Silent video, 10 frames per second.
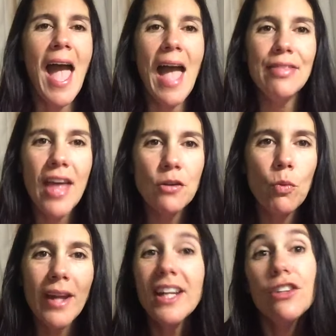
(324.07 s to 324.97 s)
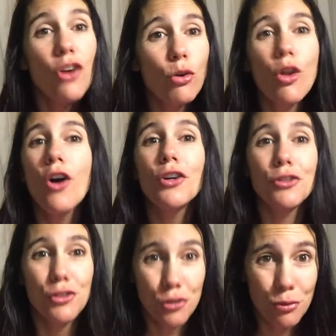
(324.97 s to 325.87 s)
And then when it no
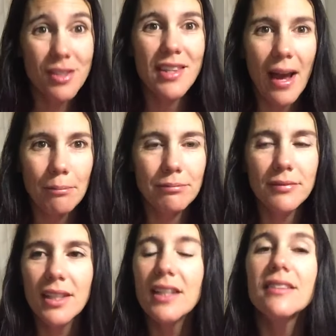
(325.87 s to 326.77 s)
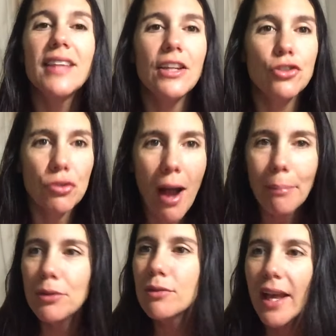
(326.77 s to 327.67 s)
longer suits them, they
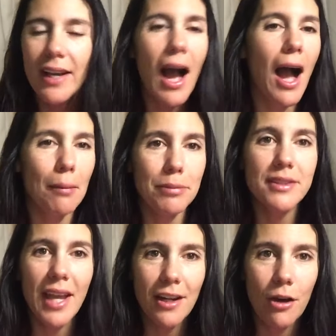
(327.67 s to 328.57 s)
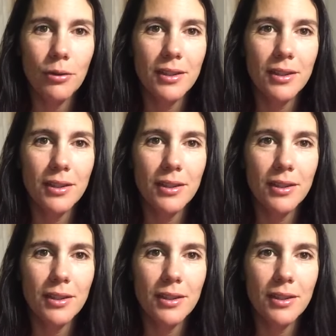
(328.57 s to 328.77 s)
drop you like a hot potato.